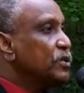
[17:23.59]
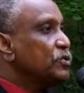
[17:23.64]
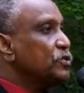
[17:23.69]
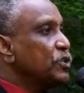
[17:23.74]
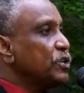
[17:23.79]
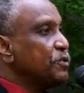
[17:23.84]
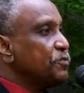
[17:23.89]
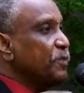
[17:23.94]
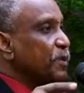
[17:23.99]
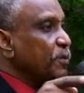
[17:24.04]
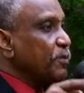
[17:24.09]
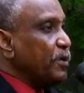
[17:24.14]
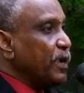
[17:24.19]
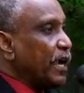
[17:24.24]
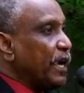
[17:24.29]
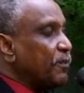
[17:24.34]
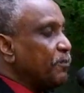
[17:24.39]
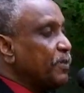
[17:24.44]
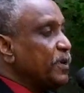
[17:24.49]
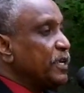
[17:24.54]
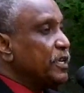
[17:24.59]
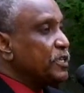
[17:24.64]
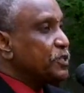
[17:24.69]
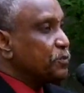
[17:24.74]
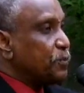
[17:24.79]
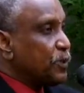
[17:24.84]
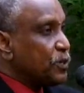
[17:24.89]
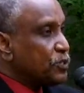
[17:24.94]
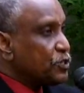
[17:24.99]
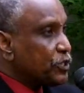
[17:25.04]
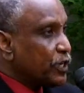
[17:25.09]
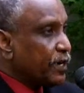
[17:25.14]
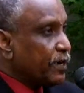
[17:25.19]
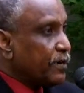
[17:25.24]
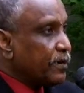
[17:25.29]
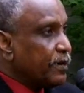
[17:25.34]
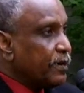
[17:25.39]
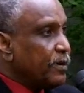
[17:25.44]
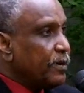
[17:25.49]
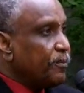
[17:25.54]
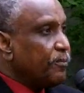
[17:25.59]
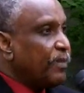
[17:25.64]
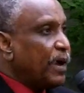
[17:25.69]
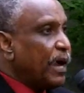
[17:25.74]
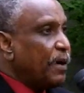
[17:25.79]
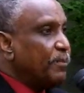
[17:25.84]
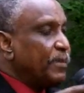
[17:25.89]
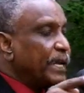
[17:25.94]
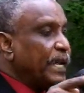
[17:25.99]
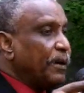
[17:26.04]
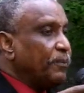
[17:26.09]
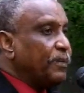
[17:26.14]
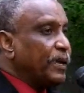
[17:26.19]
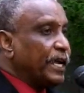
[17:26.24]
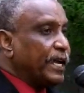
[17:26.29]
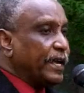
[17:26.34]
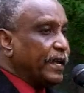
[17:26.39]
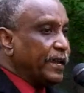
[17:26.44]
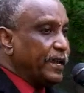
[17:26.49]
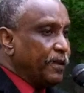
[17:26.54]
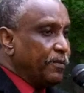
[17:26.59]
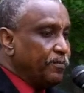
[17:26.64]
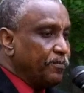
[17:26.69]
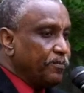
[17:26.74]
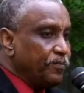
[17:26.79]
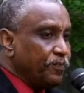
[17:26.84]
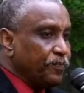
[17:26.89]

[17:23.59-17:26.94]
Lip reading: Those people are being sponsored. Muhammad Abdul Karim,